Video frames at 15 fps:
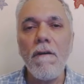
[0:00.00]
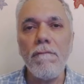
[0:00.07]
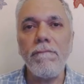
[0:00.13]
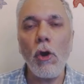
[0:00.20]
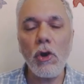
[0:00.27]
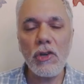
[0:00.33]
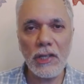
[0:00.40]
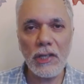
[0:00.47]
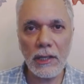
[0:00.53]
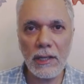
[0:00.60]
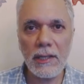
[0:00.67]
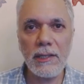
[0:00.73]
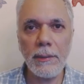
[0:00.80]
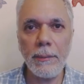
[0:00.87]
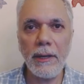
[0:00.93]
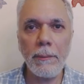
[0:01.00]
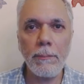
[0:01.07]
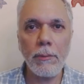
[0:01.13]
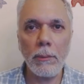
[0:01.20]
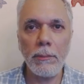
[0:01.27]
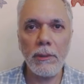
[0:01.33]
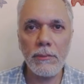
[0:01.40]
for certain
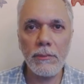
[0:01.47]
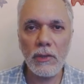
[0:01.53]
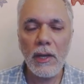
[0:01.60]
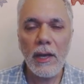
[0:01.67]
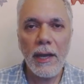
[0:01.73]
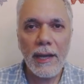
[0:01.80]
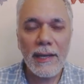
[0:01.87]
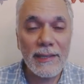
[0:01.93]
similar problems